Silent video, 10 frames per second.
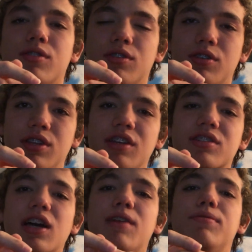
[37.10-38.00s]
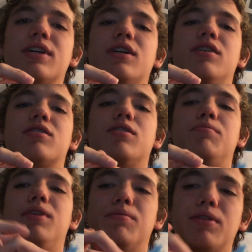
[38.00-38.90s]
today's topic is going to
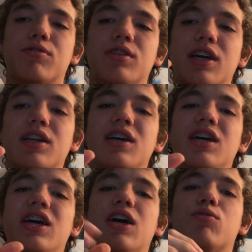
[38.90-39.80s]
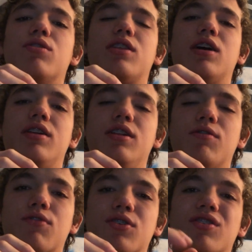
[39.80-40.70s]
be about that. And without any
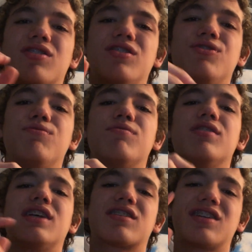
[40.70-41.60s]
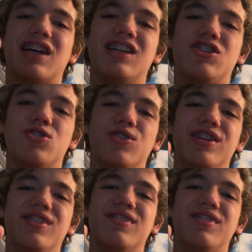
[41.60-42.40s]
further ado, let's get into it.